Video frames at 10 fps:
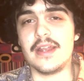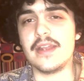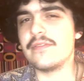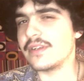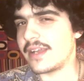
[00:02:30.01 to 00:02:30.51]
I
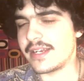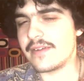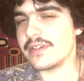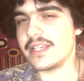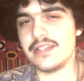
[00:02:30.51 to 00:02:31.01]

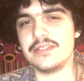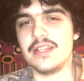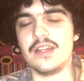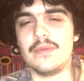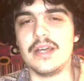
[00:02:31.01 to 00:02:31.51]
never guessed
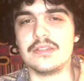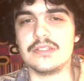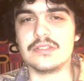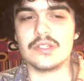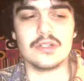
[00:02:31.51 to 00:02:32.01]
that about
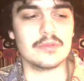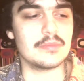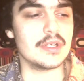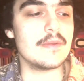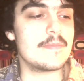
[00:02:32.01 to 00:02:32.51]
this song,
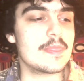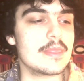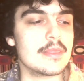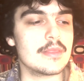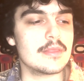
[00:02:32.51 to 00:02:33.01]
but
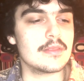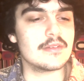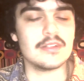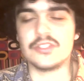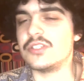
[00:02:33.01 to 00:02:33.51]

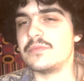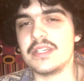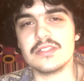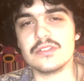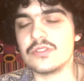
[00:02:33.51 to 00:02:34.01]
it just
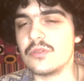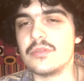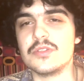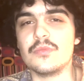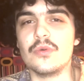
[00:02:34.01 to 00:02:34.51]
makes it so
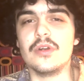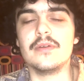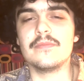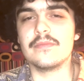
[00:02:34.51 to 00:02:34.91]
much more